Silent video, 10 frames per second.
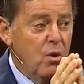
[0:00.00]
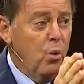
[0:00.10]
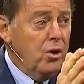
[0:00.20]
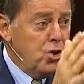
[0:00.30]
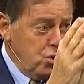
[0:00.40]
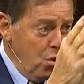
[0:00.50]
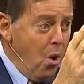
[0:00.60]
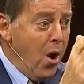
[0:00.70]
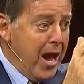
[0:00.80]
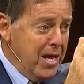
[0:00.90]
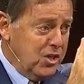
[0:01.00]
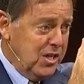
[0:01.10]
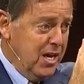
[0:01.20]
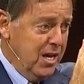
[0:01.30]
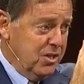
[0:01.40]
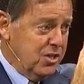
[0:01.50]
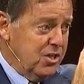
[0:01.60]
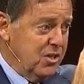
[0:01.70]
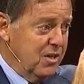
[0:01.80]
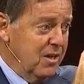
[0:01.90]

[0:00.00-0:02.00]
What joy is this?